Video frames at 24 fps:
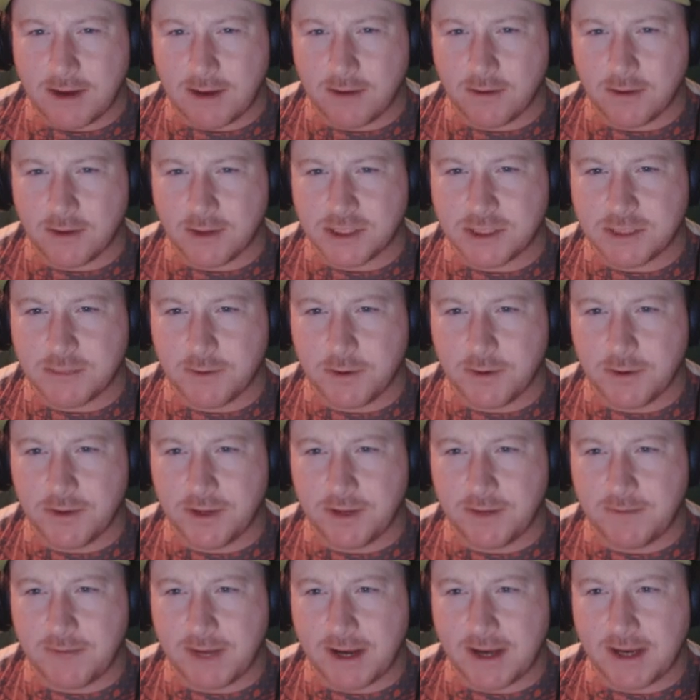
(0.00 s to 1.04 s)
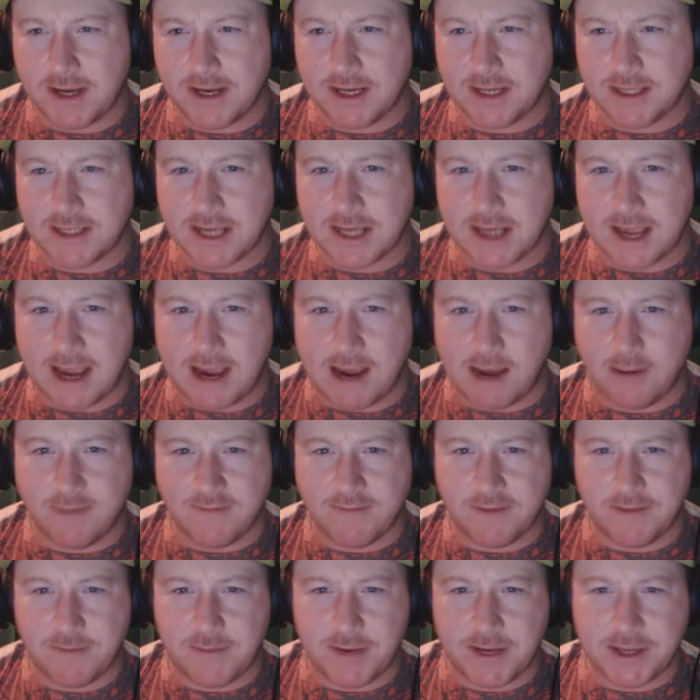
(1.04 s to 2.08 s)
We're now going to pull the appendix
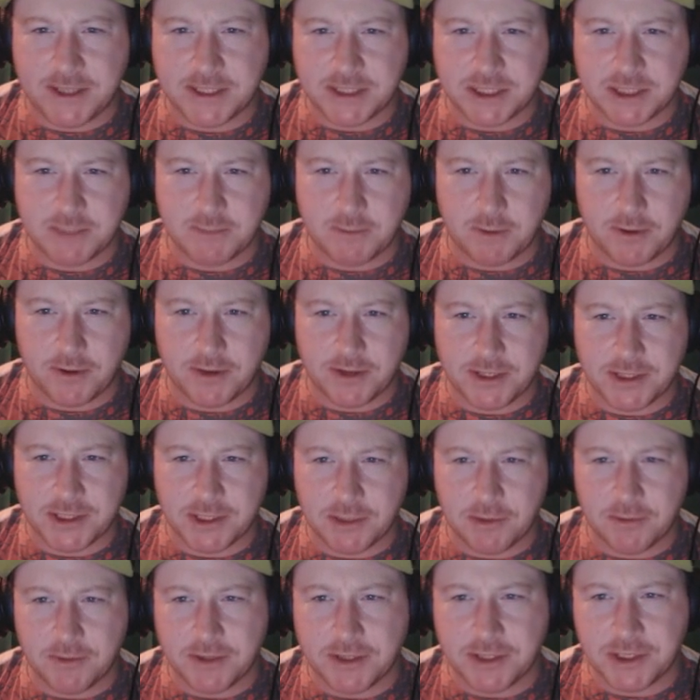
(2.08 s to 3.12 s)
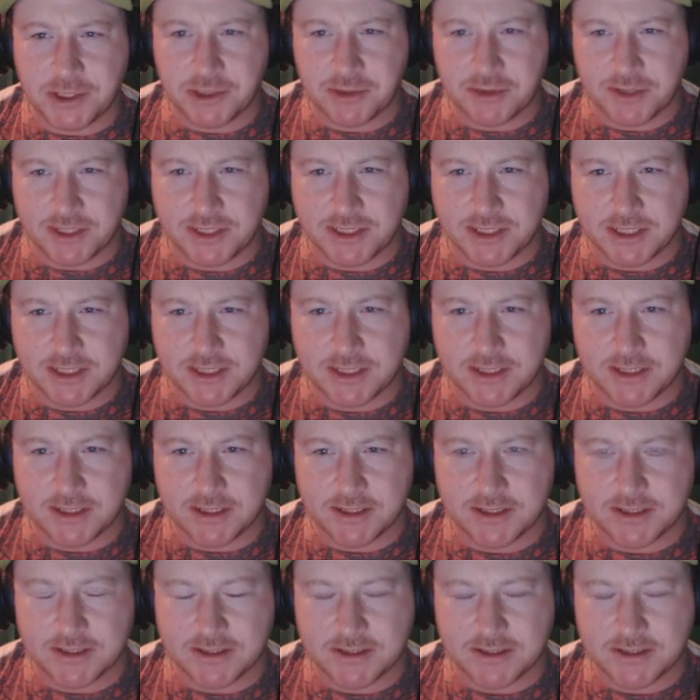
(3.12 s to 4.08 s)
out of the patient's body so we can treat it.